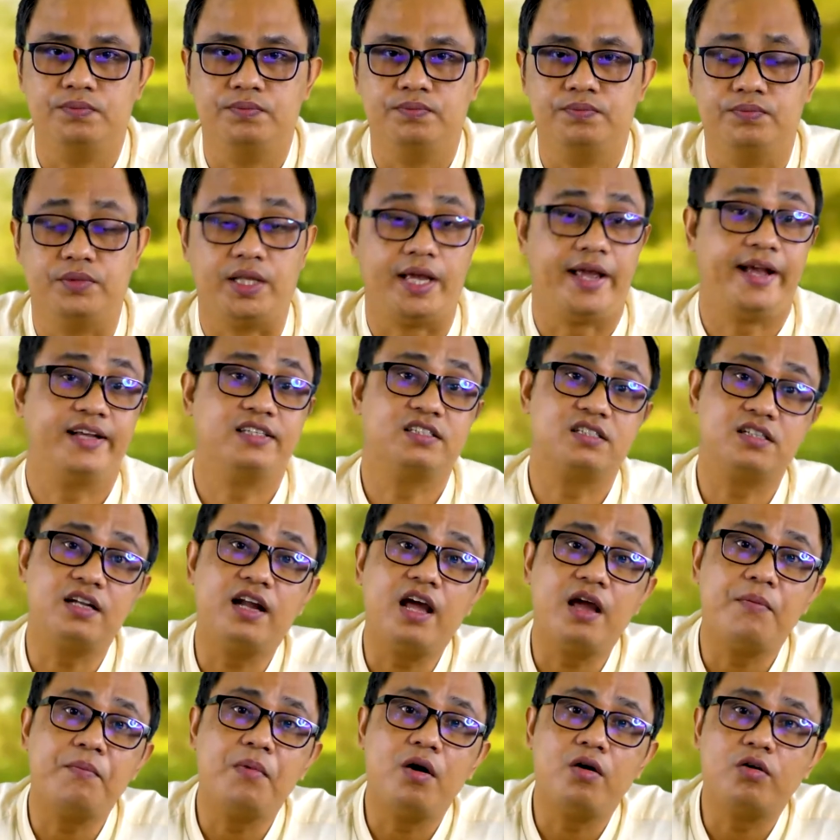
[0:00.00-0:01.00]
The
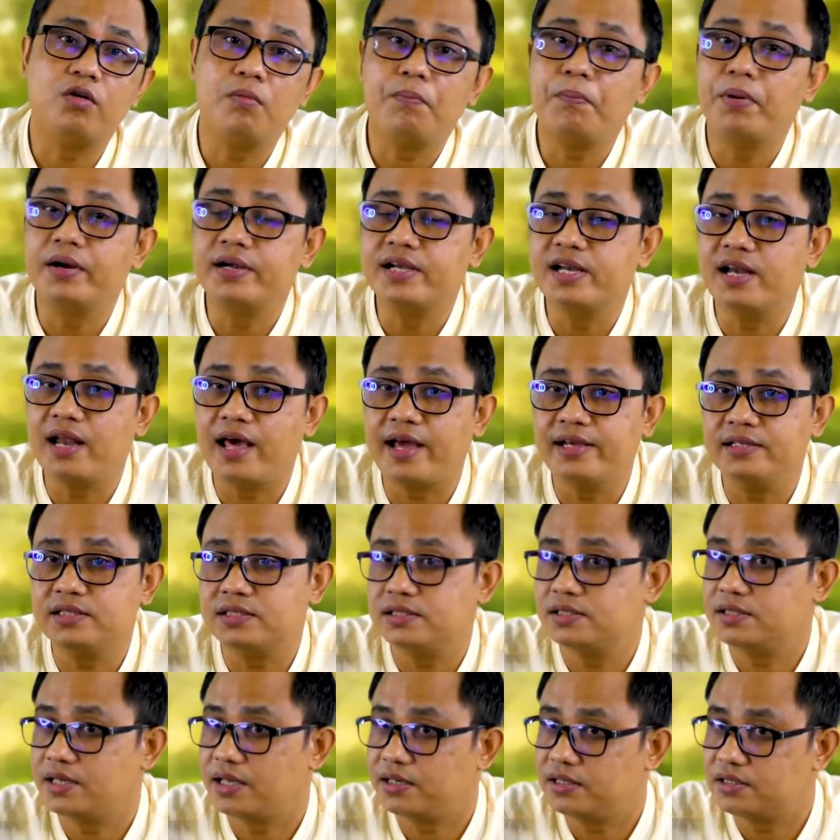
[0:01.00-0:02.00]
extra amount of fertilizer
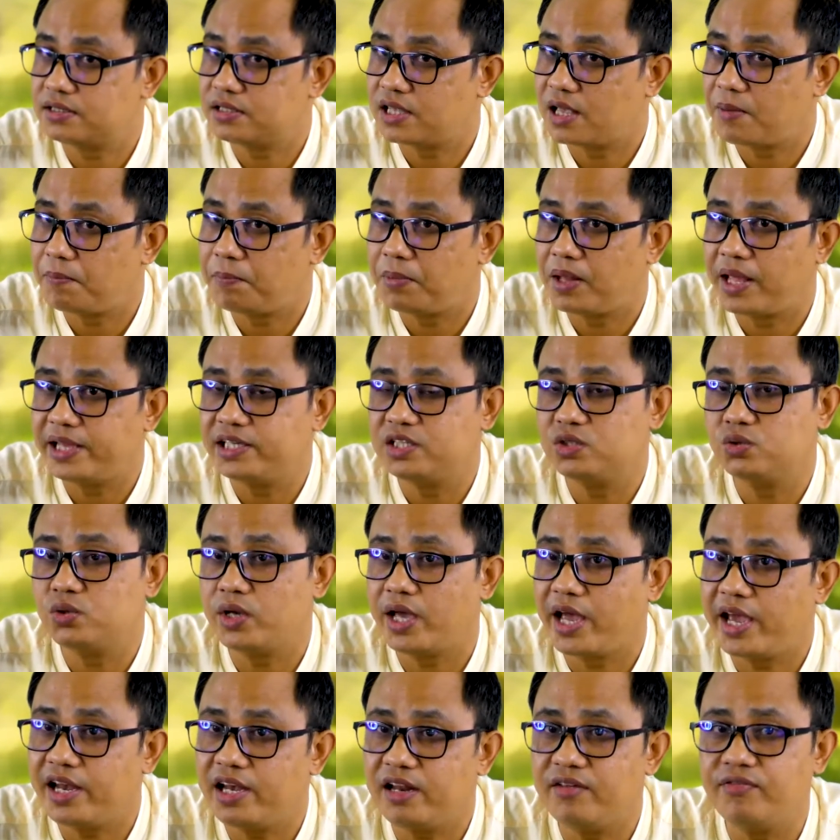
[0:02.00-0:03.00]
that is applied to
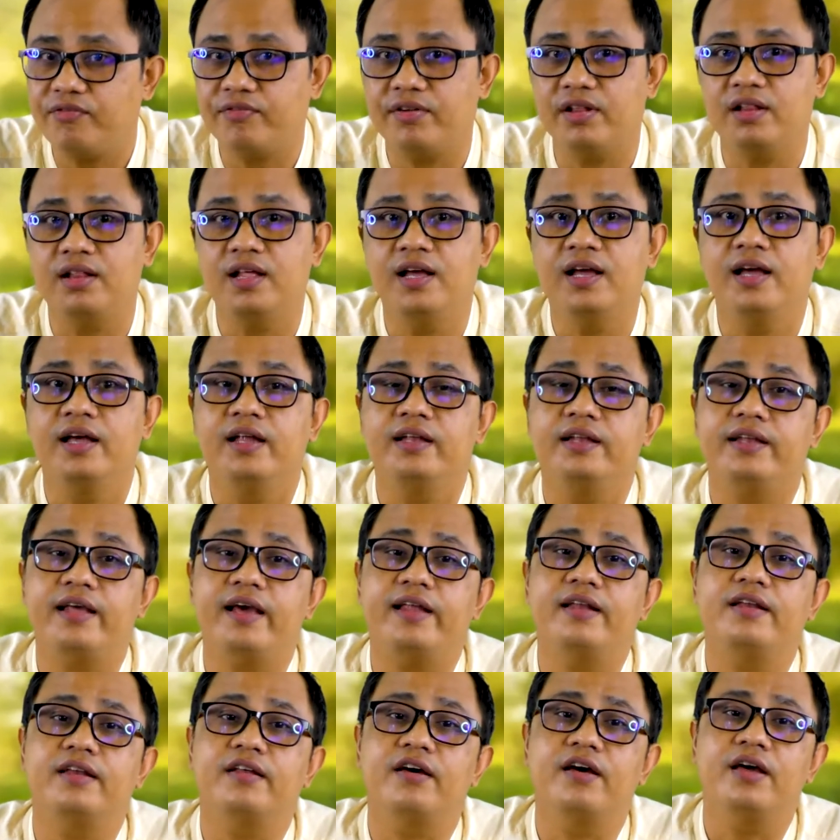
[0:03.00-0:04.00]
any field,
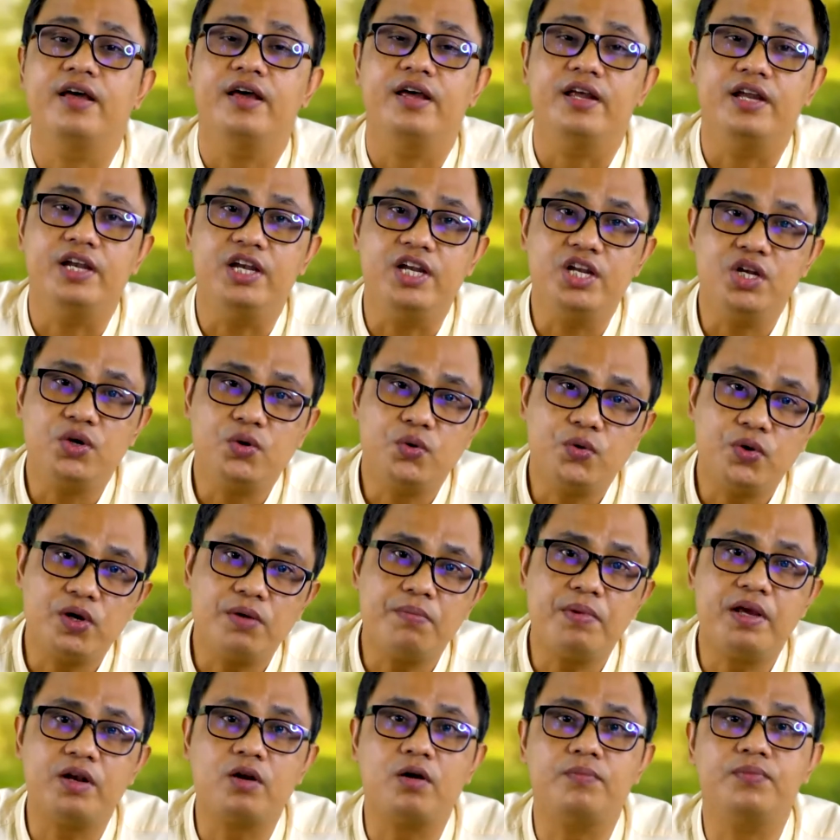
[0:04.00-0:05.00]
then the
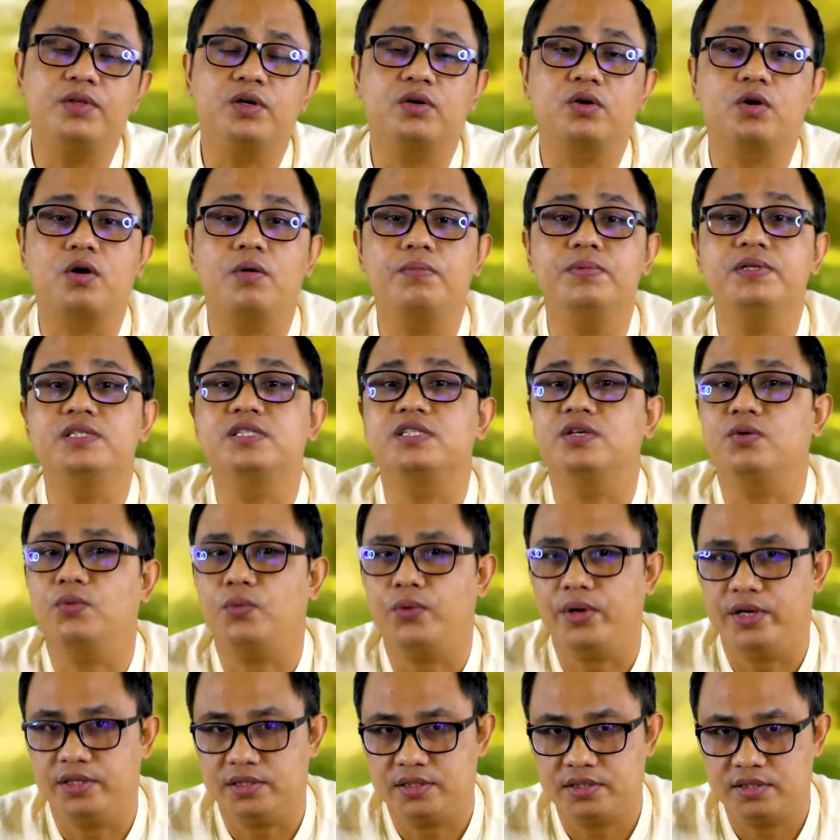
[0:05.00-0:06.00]
requirement of the crop is a
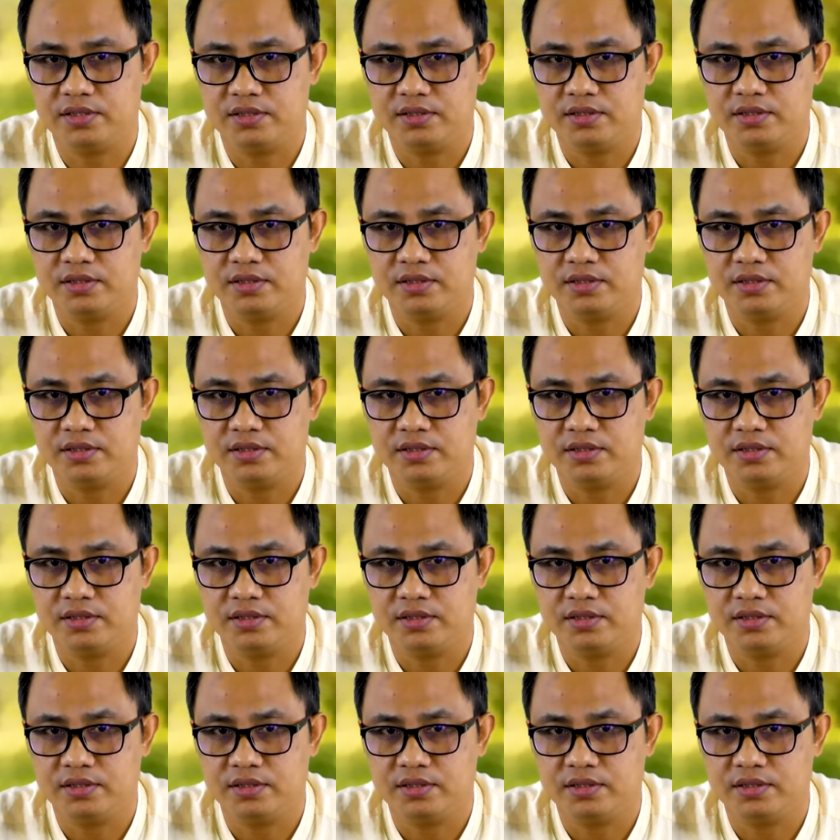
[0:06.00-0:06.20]
waste.